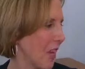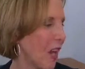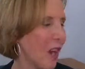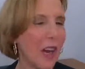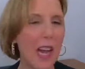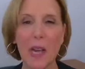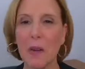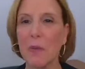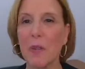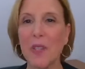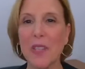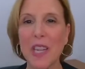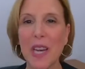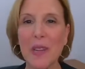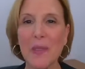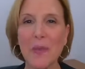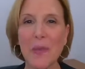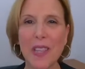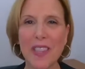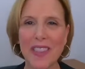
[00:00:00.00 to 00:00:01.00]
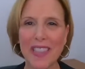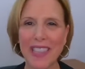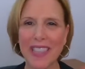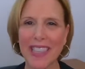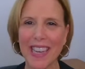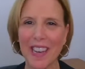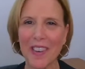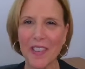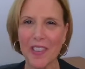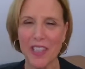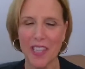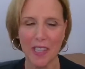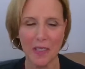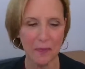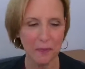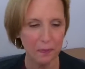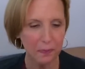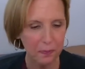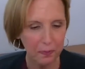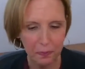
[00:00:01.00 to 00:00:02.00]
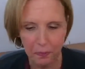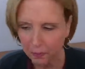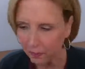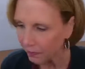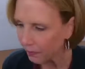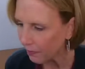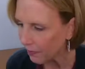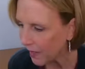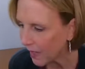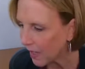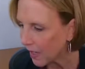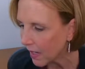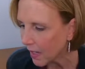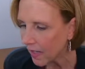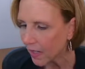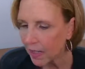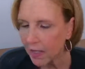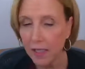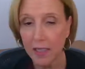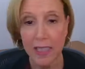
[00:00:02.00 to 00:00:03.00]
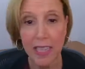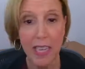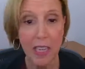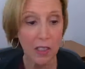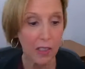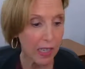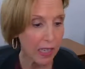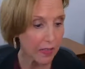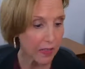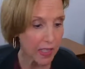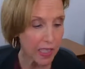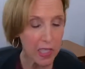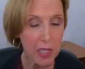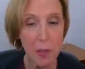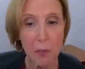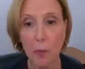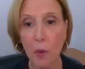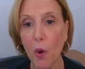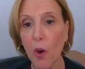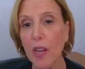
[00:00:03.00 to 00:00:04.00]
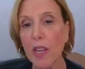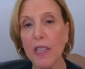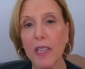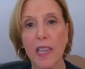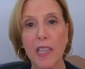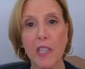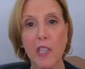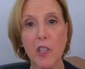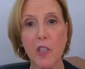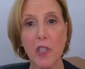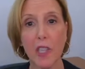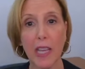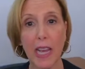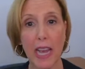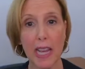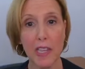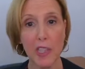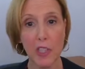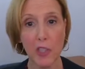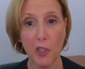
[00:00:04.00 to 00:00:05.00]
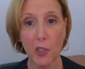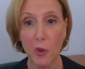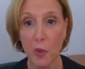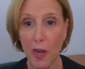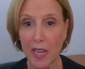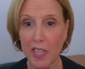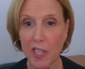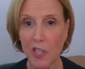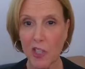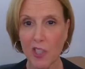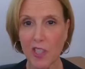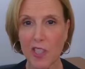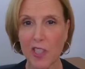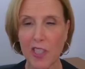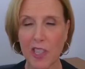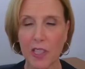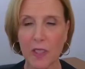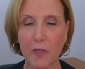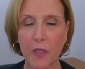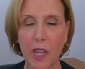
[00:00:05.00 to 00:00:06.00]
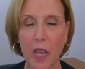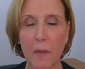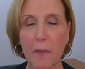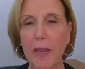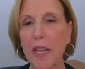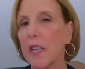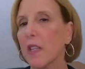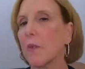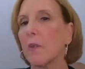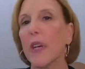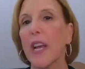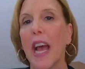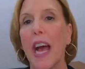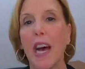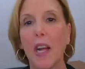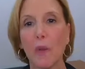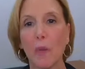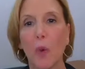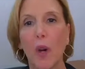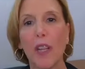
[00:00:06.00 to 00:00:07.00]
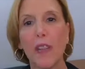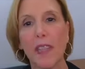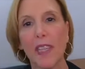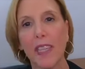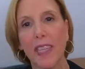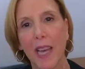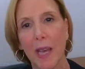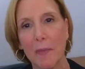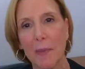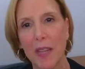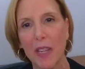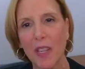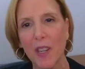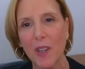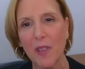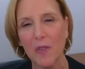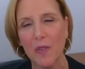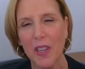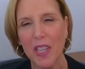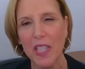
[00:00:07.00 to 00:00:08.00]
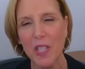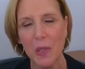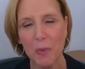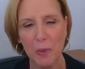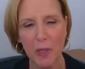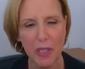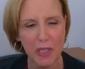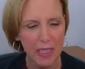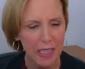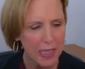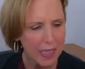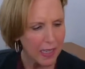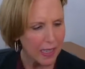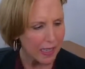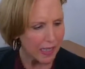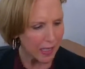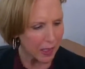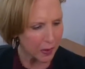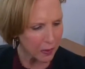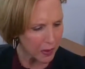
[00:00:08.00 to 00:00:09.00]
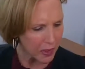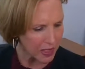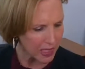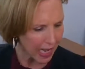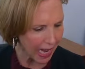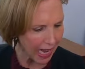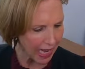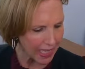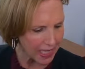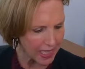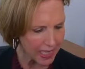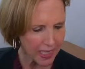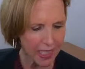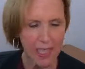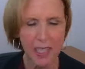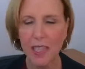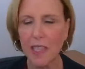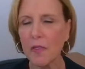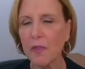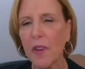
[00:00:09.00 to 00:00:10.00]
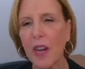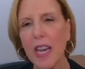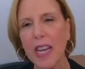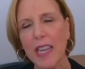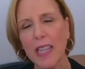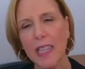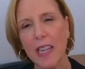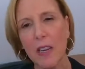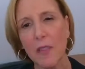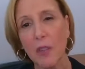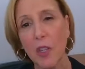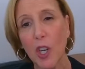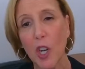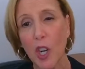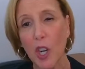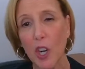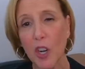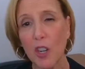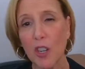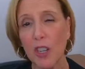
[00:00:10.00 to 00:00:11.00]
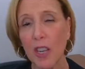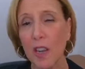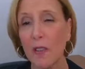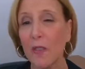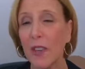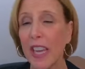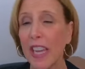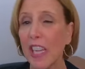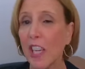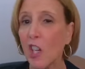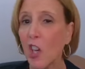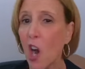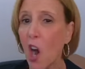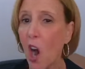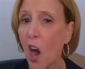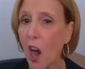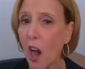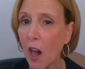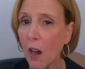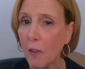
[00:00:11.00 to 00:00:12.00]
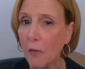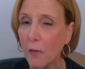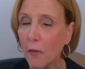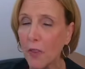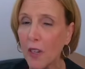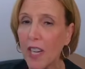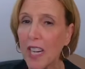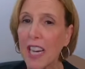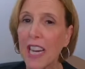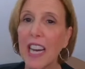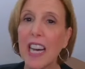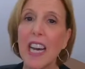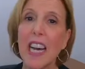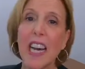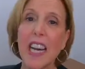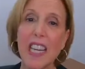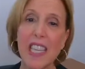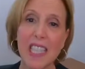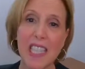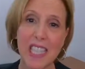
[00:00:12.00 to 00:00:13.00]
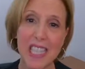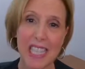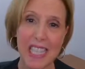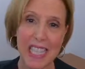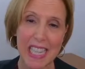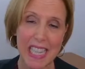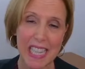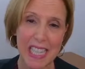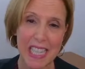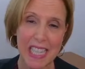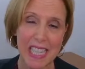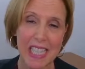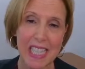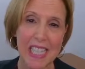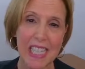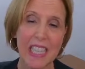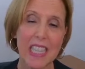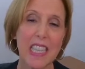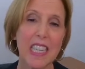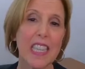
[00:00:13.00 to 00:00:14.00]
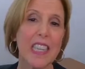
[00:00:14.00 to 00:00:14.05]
All right, we're done with the counting. Now, at this point, I usually answer questions that have come in, and we had one that came in on Facebook. It was asking if I had ever heard of a cough assist